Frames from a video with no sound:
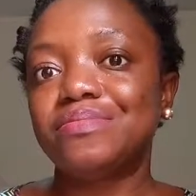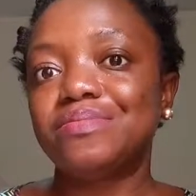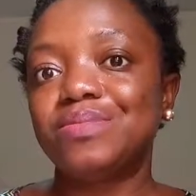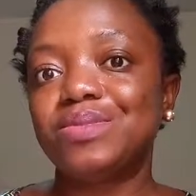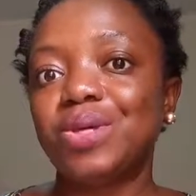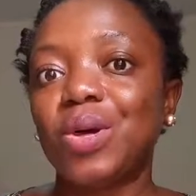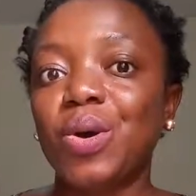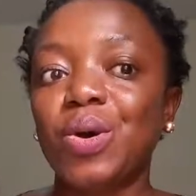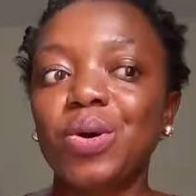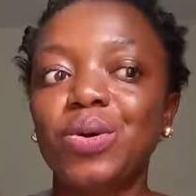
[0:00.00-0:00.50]

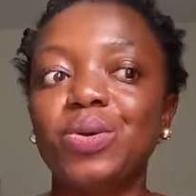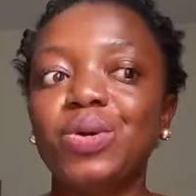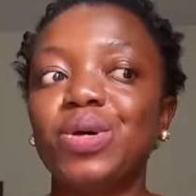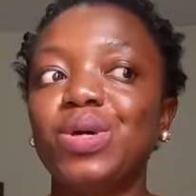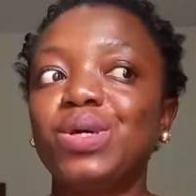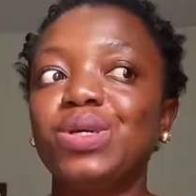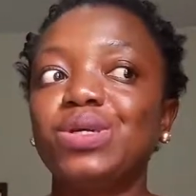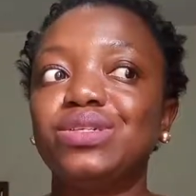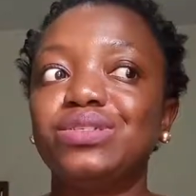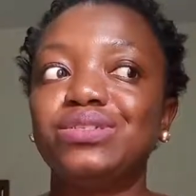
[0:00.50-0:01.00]
So
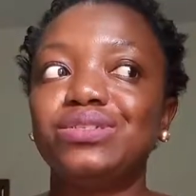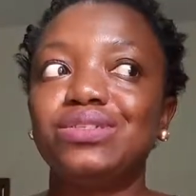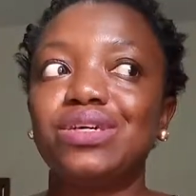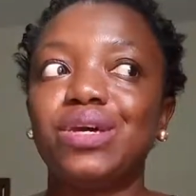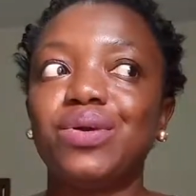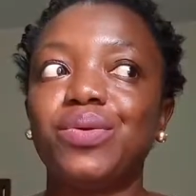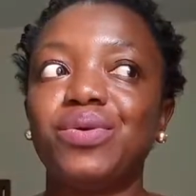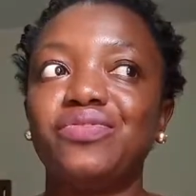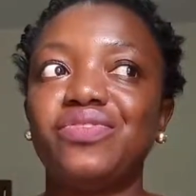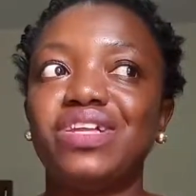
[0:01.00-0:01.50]
the
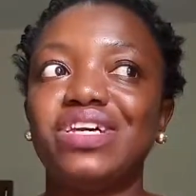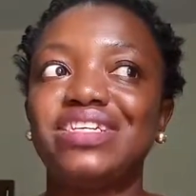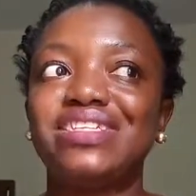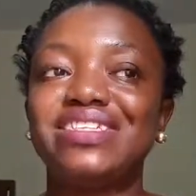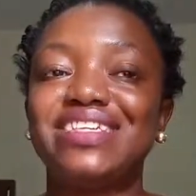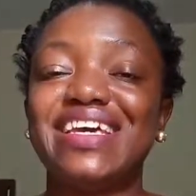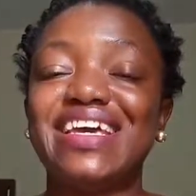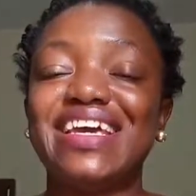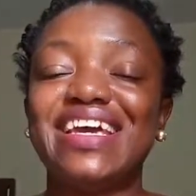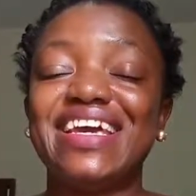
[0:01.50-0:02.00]

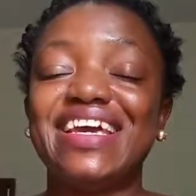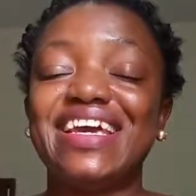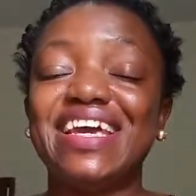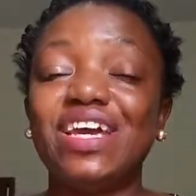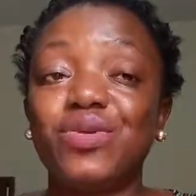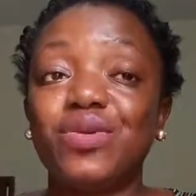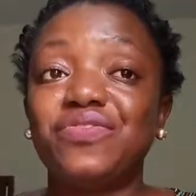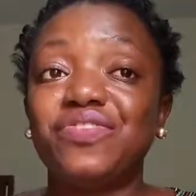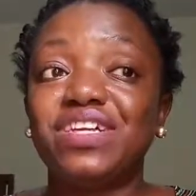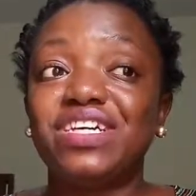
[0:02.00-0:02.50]

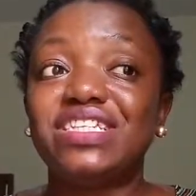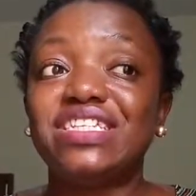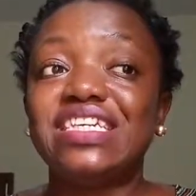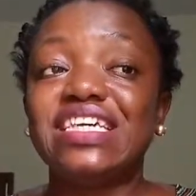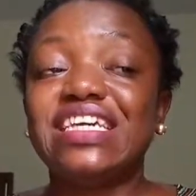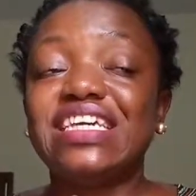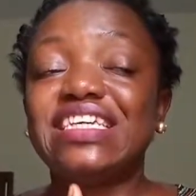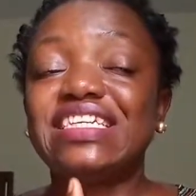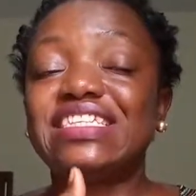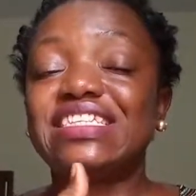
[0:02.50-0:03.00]
equivalent
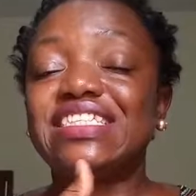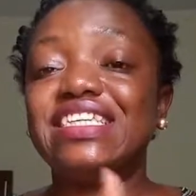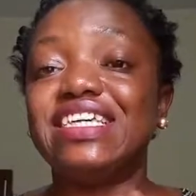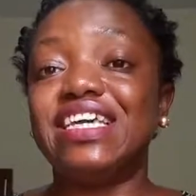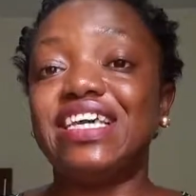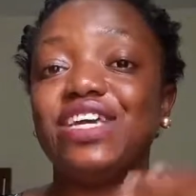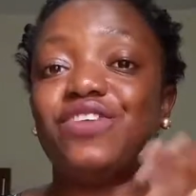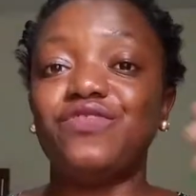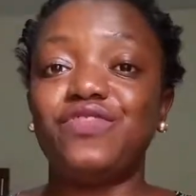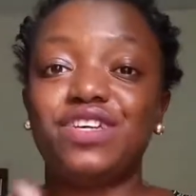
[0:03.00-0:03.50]
is
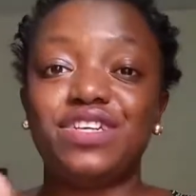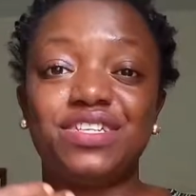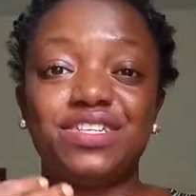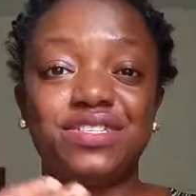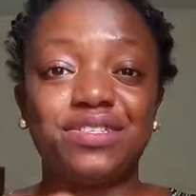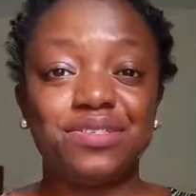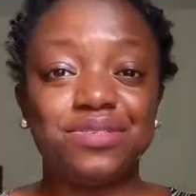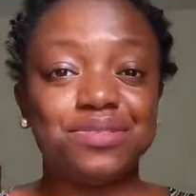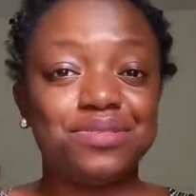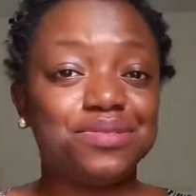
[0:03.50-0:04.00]
the
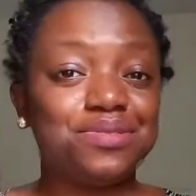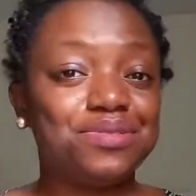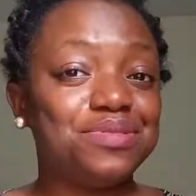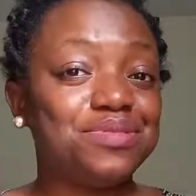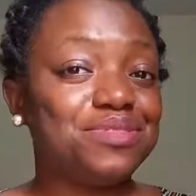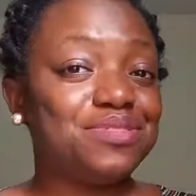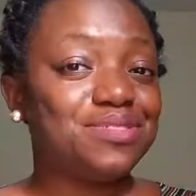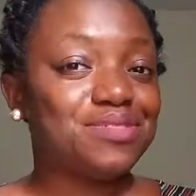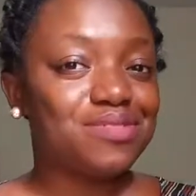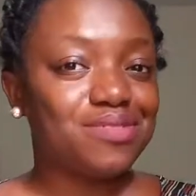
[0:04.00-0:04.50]
facial
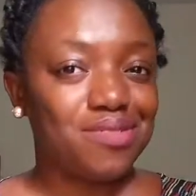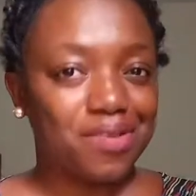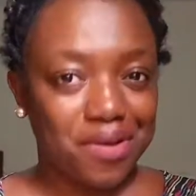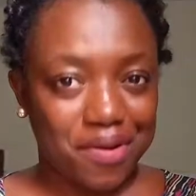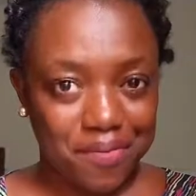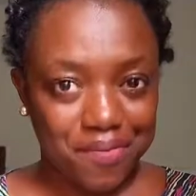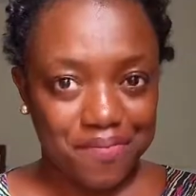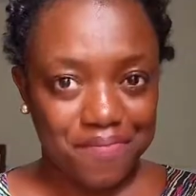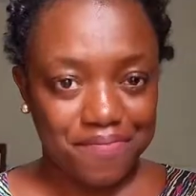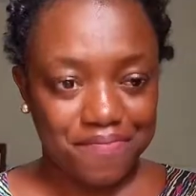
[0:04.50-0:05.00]

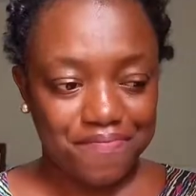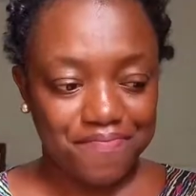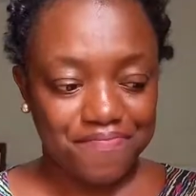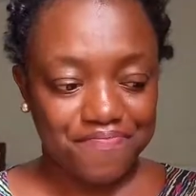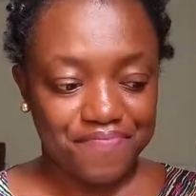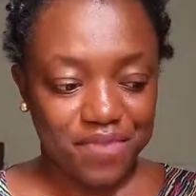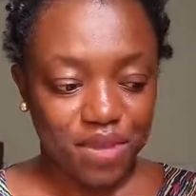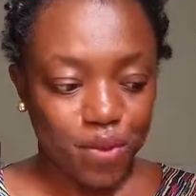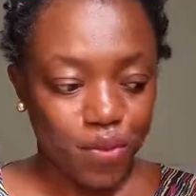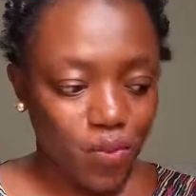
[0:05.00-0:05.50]
scrub,
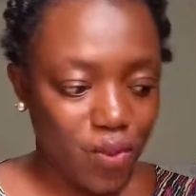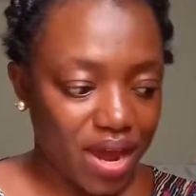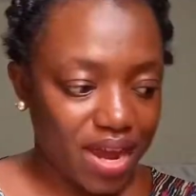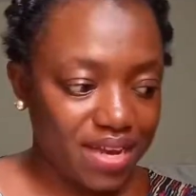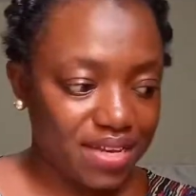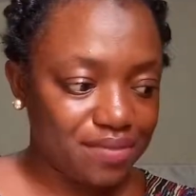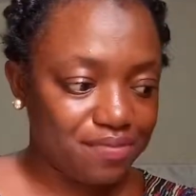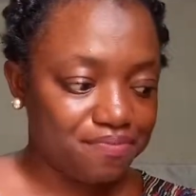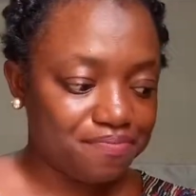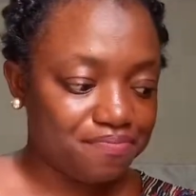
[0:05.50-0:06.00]

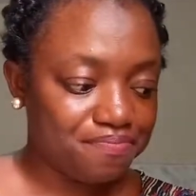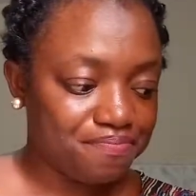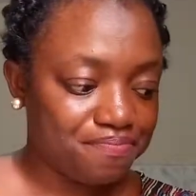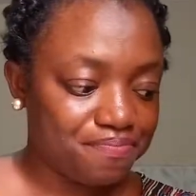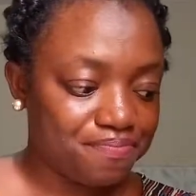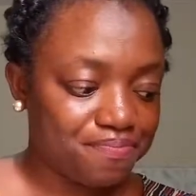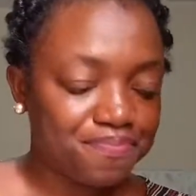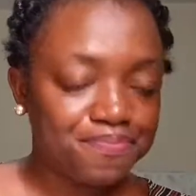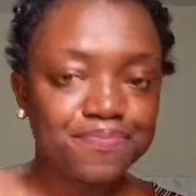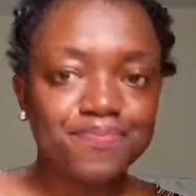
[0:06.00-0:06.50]
right?
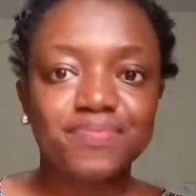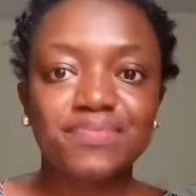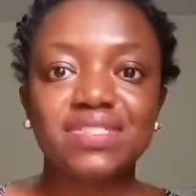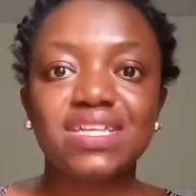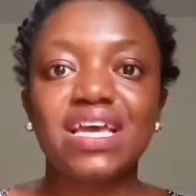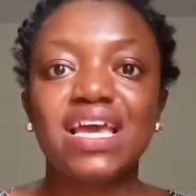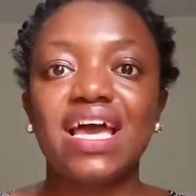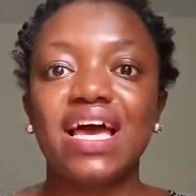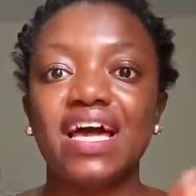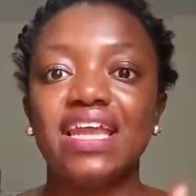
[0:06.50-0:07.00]

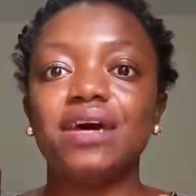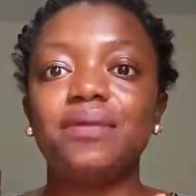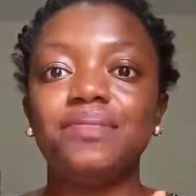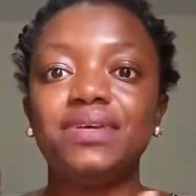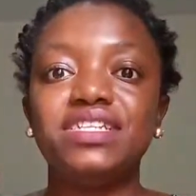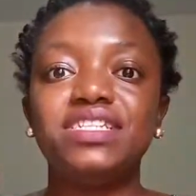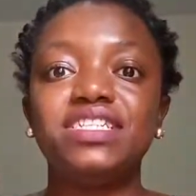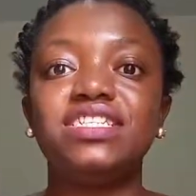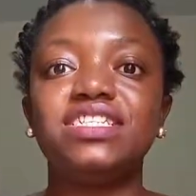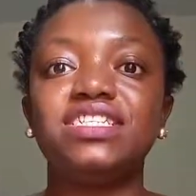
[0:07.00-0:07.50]
And I
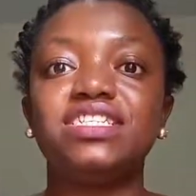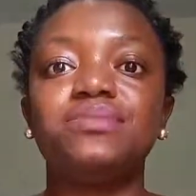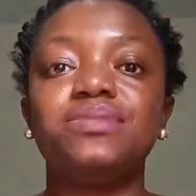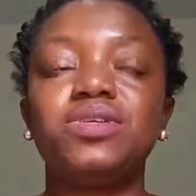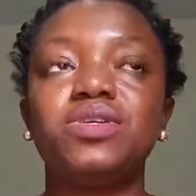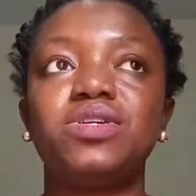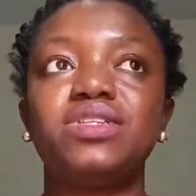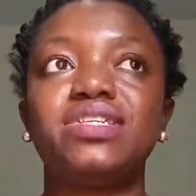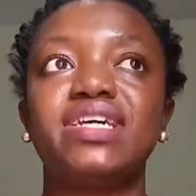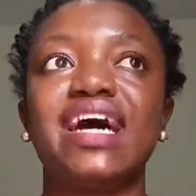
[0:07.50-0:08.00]
mentioned this
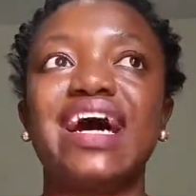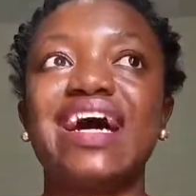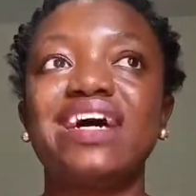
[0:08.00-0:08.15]
because